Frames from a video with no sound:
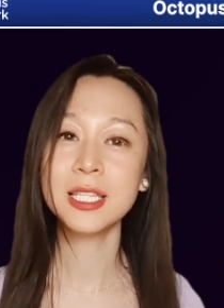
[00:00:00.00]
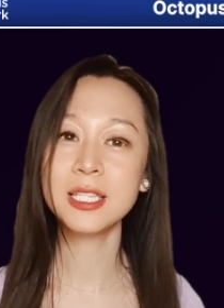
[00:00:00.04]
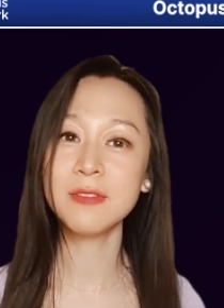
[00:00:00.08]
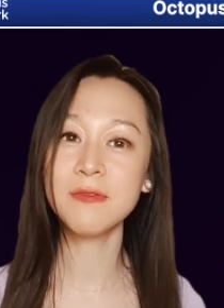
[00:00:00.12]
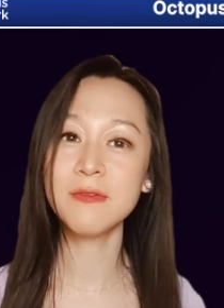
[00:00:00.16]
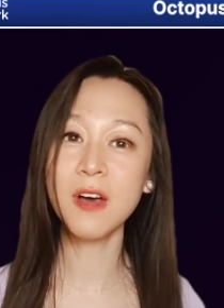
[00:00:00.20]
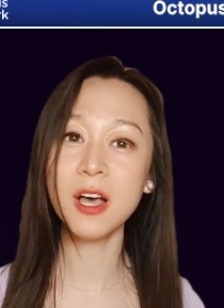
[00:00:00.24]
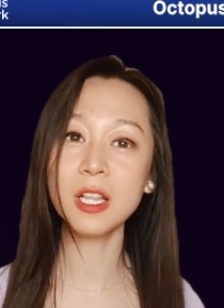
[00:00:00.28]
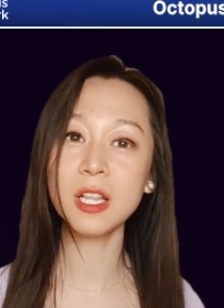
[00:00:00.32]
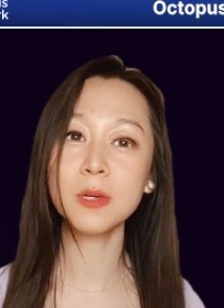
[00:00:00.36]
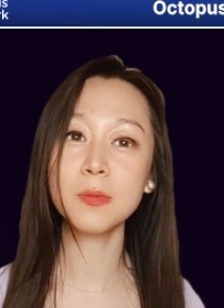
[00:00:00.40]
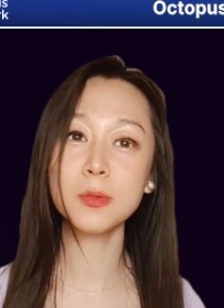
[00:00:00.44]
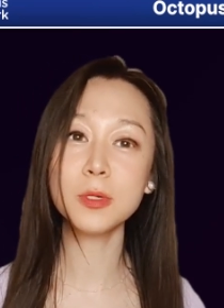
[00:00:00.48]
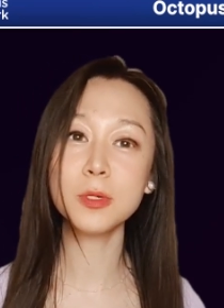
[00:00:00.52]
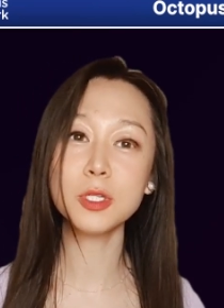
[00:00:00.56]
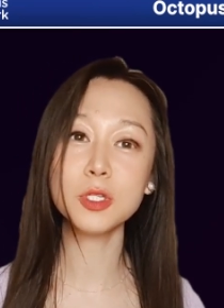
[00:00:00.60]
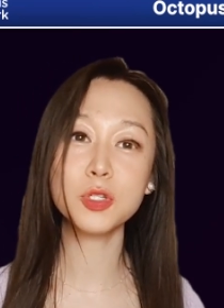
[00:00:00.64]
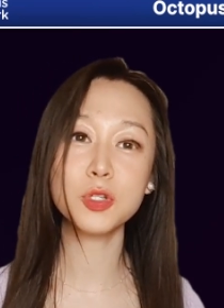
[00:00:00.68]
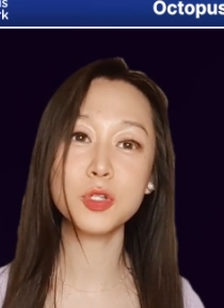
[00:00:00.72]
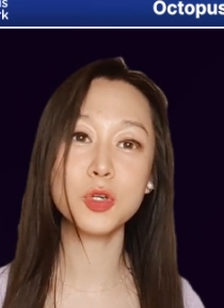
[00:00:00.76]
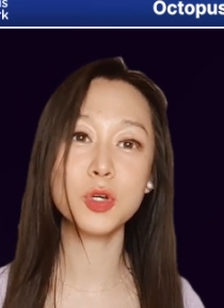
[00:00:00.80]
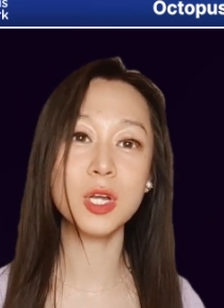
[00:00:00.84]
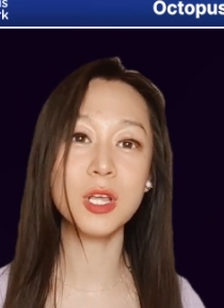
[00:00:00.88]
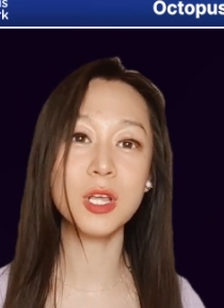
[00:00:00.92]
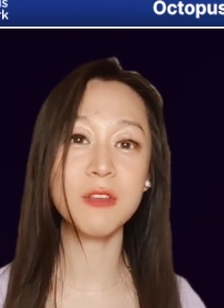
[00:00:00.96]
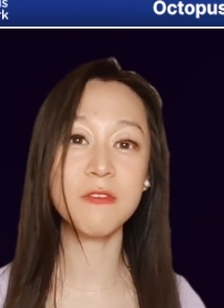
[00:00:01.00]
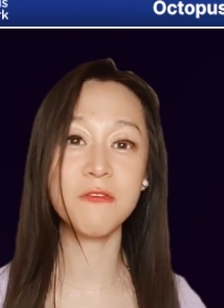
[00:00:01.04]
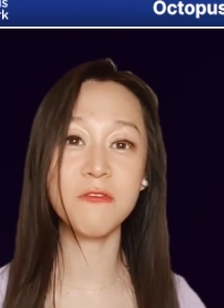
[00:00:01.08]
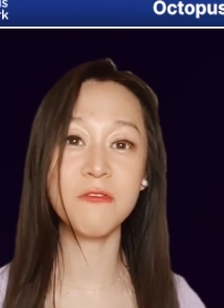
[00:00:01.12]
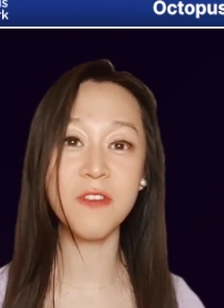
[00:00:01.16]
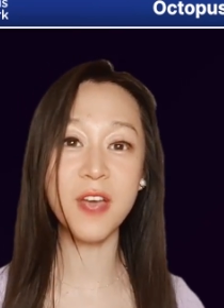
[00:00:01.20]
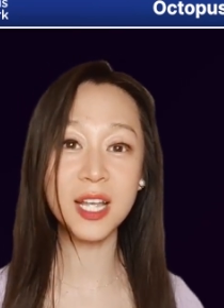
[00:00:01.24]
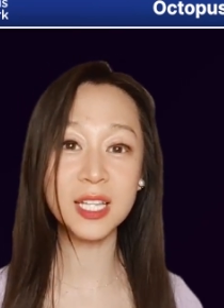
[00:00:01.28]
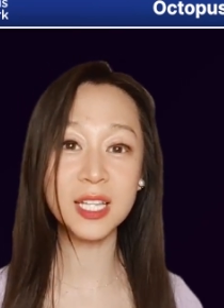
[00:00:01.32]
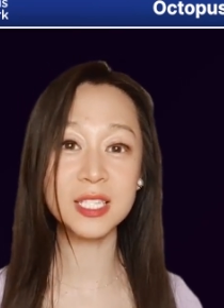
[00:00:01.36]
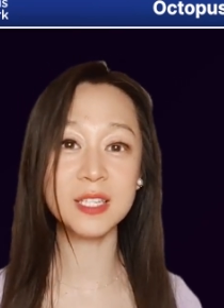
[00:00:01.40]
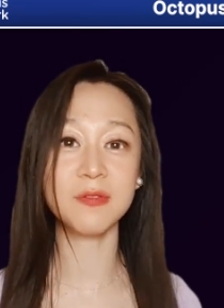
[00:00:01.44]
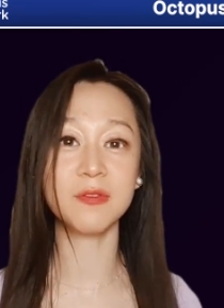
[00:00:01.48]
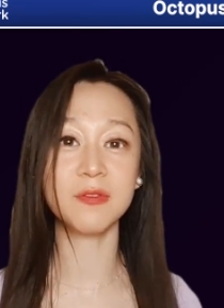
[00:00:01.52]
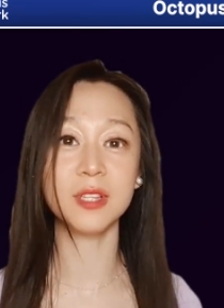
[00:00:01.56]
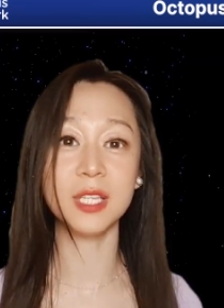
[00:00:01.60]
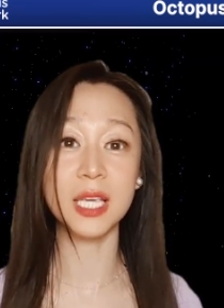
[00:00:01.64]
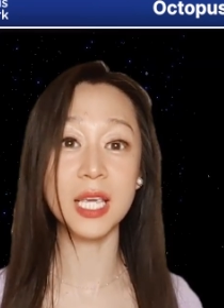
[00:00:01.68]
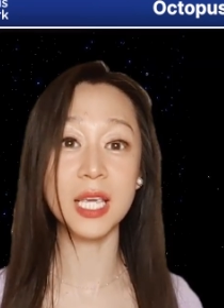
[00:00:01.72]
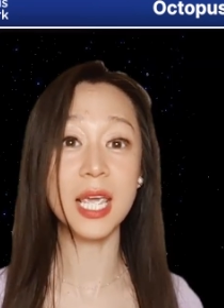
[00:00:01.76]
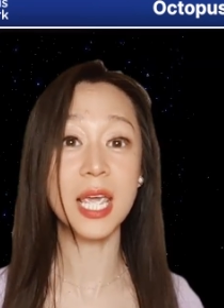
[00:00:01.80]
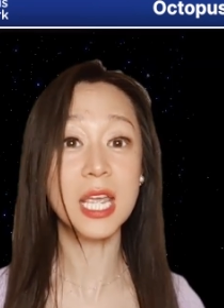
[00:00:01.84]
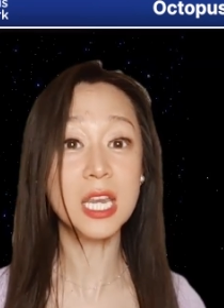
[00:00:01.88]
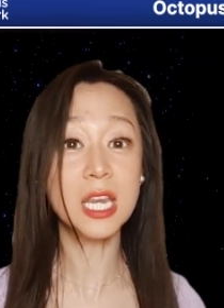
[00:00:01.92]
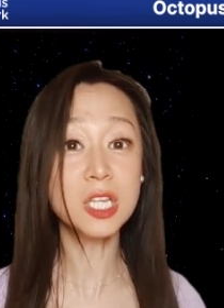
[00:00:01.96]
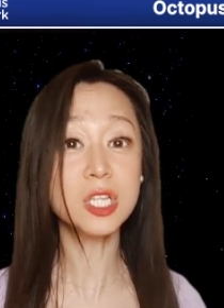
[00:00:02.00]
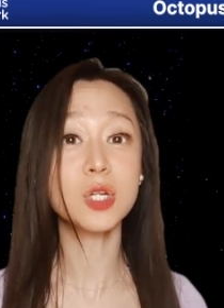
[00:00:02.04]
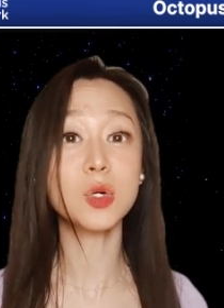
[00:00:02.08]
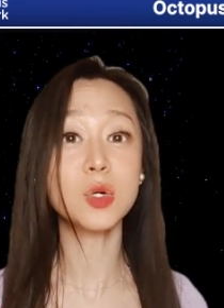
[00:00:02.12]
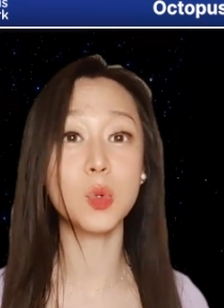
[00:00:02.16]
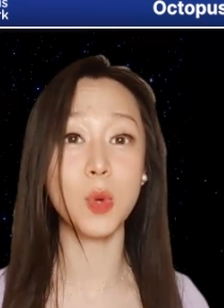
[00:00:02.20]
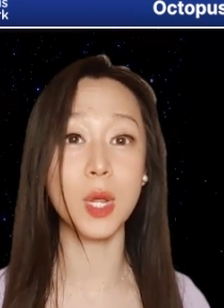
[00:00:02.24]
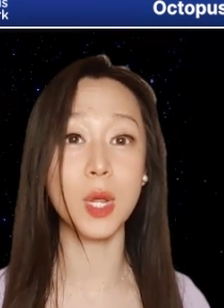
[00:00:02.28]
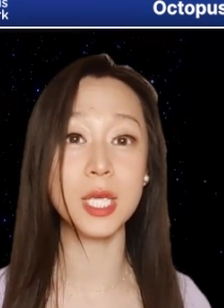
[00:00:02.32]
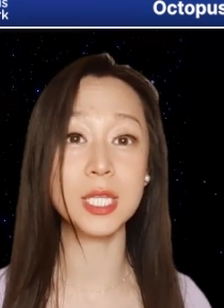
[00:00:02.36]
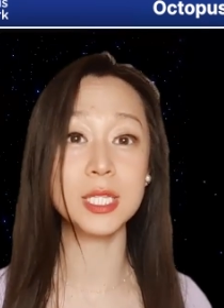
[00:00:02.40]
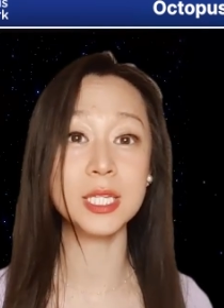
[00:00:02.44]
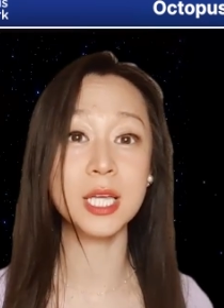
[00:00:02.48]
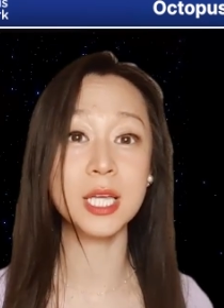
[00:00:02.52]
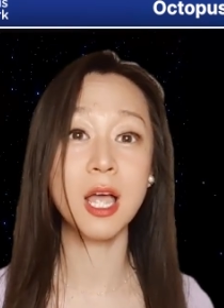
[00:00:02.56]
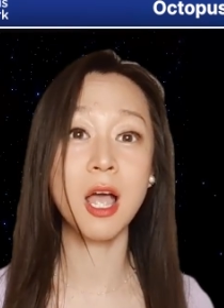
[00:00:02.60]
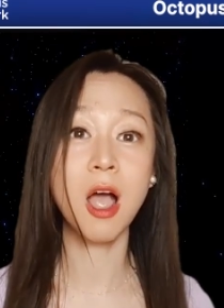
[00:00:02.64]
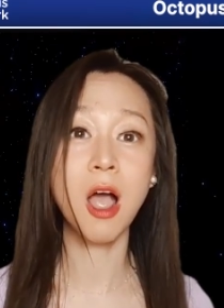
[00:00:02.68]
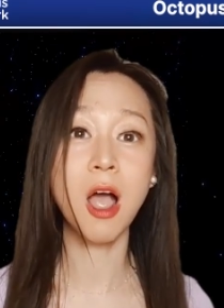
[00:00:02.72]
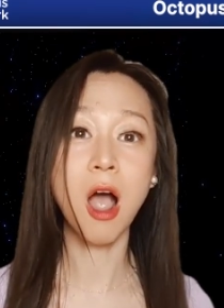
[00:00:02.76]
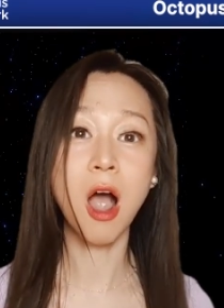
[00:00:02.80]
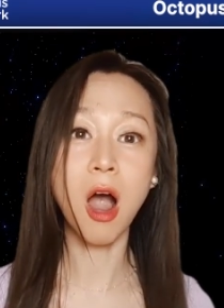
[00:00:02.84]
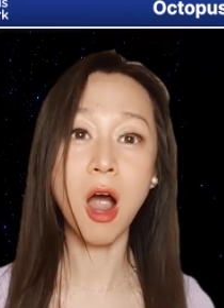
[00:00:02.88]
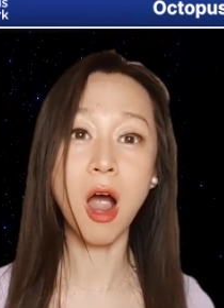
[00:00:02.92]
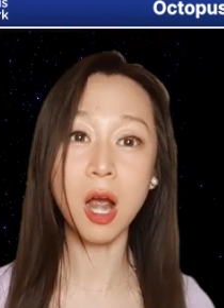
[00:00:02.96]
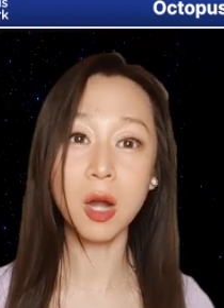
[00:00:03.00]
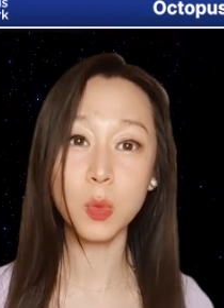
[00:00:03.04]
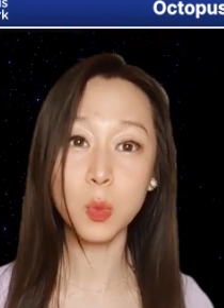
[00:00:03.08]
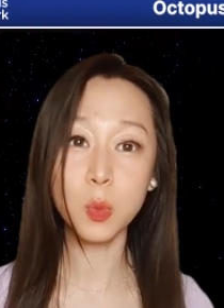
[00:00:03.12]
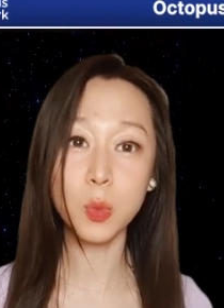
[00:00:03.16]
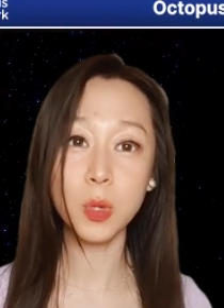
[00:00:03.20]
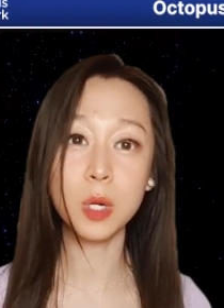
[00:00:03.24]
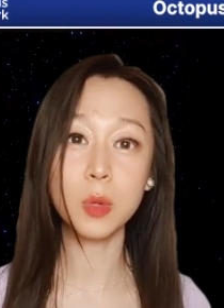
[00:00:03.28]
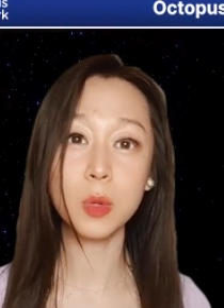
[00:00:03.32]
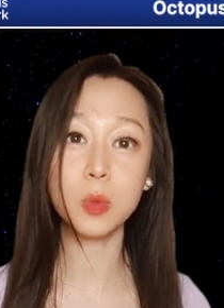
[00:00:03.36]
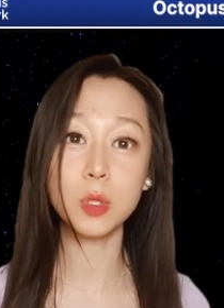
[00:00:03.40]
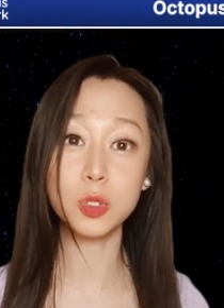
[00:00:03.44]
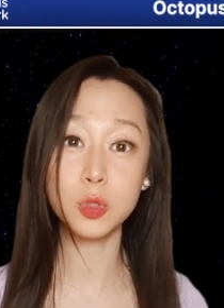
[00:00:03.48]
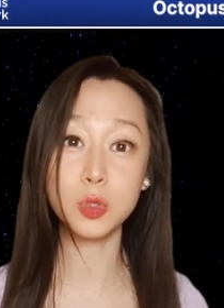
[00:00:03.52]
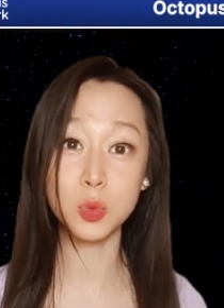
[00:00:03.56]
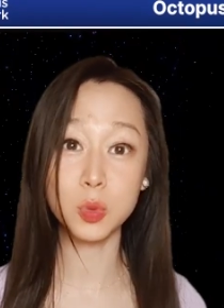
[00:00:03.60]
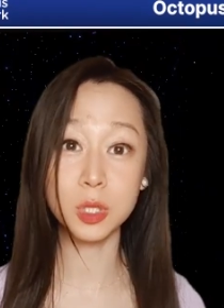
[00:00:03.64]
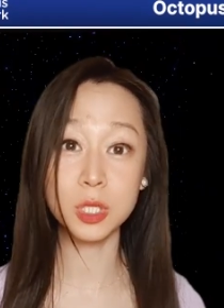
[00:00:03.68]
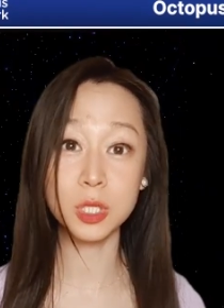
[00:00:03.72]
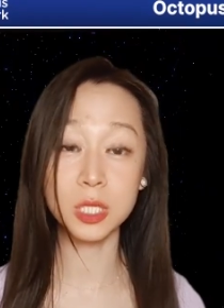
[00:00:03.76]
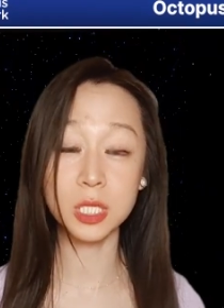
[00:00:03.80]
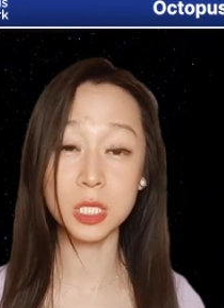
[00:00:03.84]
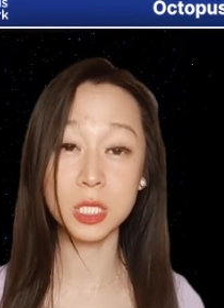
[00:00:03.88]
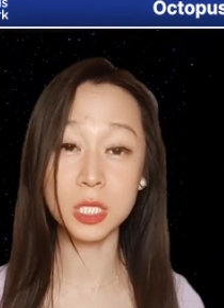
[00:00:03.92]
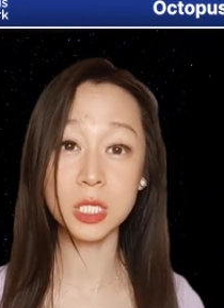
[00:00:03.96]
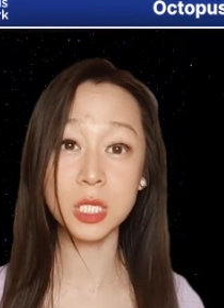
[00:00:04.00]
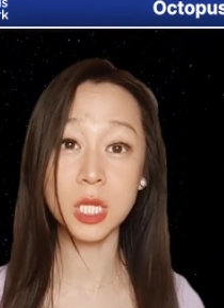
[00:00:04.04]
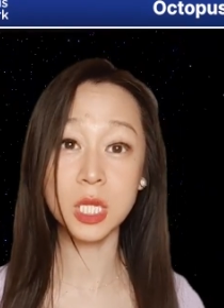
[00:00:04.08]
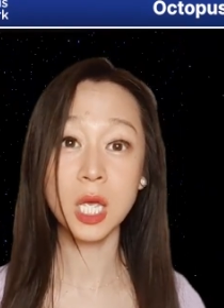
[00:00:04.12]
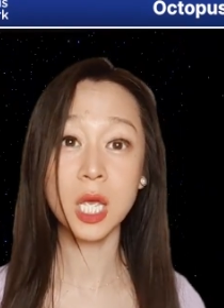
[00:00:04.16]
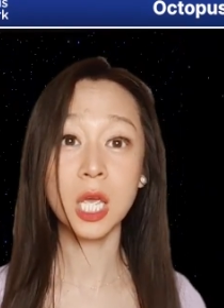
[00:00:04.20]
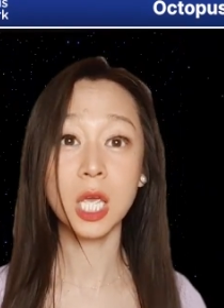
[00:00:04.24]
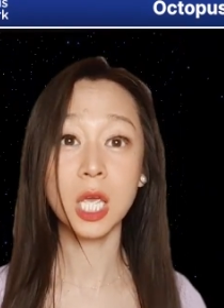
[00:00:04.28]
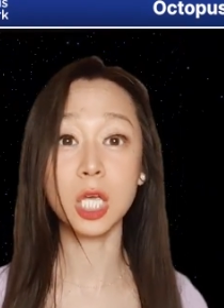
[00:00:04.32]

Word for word: developers could effectively integrate hardware resources,